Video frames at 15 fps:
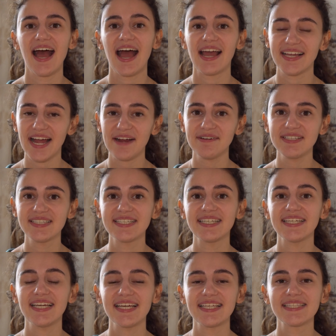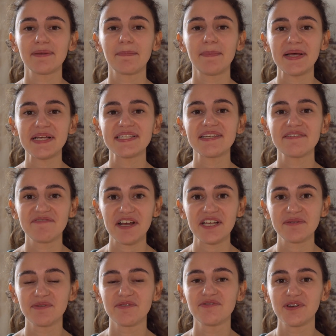I guarantee it's the best
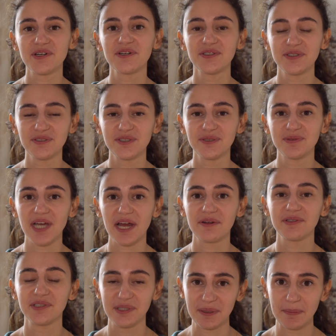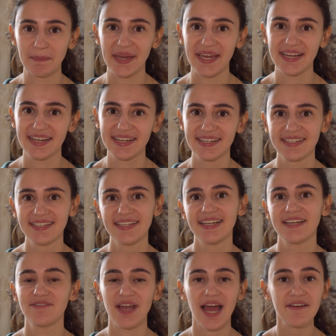investment for your YouTube channel you can make.
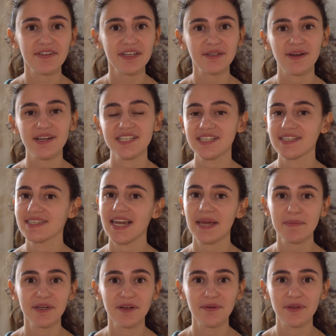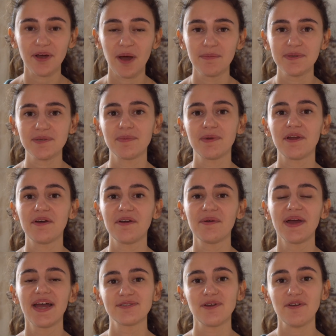If you have any questions, let me know in the comments
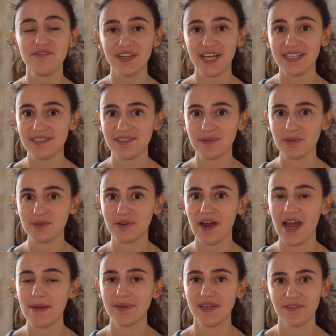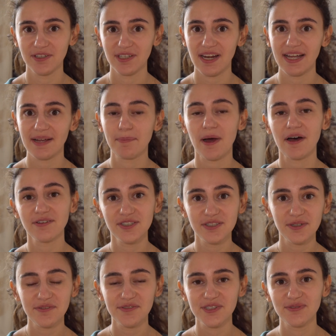below. Don't forget to subscribe if you'd like part
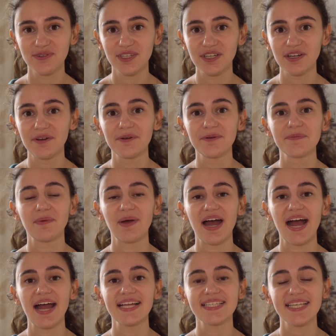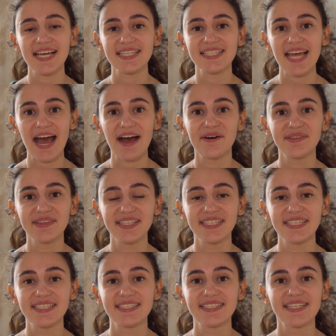two of this video, where I test out
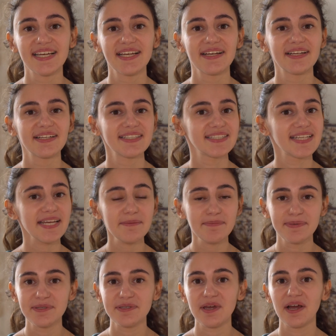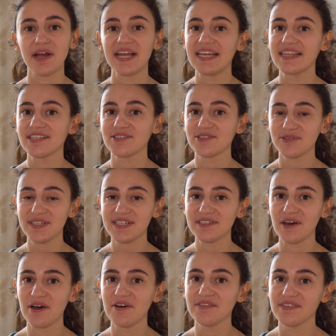these tips in the streets
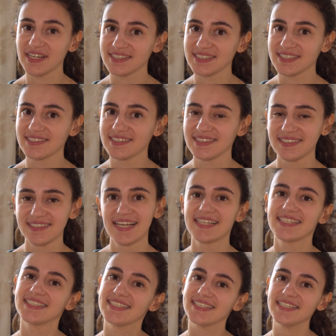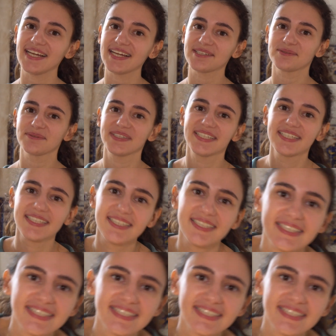of London. See you next week.